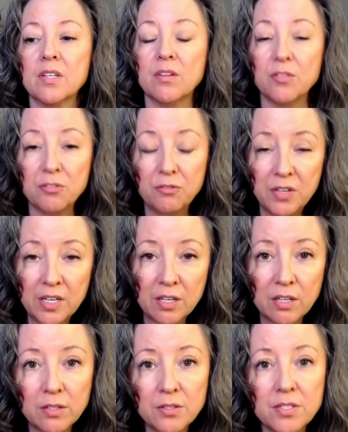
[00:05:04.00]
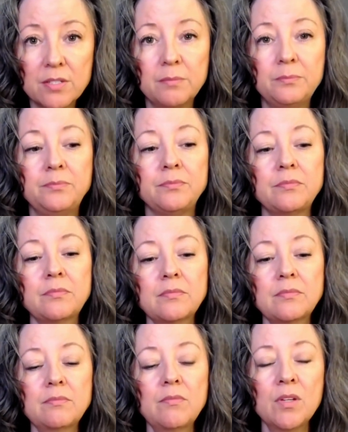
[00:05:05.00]
the fears,
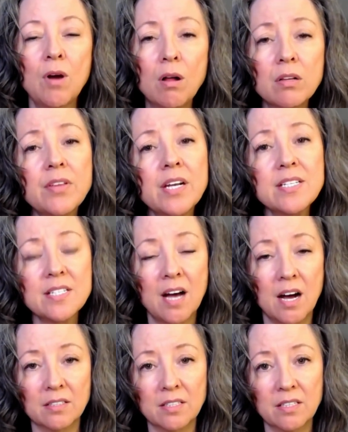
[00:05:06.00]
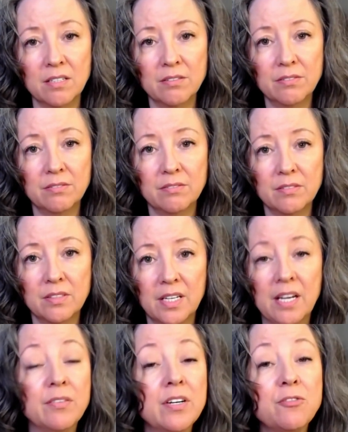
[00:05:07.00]
all of that is cognitive.
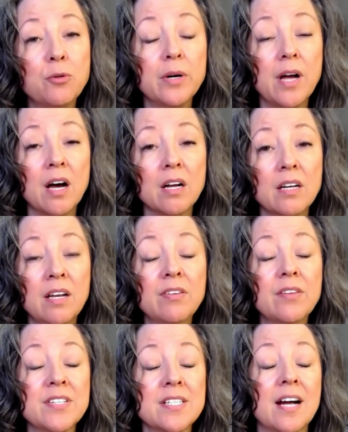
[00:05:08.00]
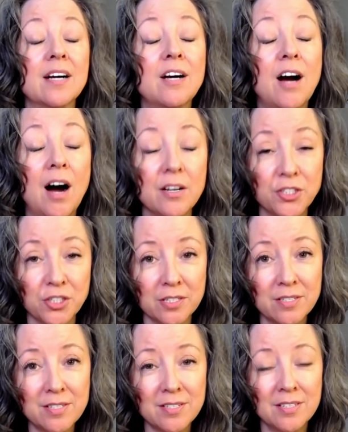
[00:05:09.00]
Even if it's not
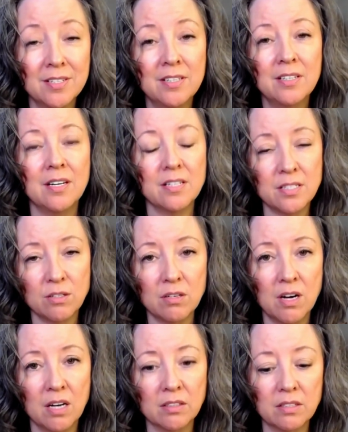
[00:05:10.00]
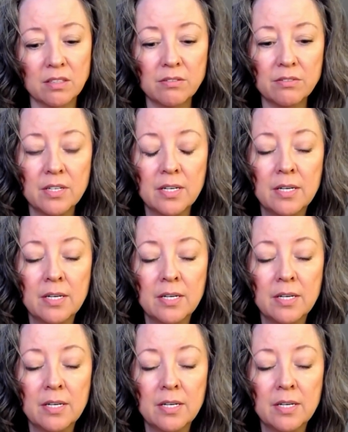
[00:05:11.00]
conscious, it's still cognitive.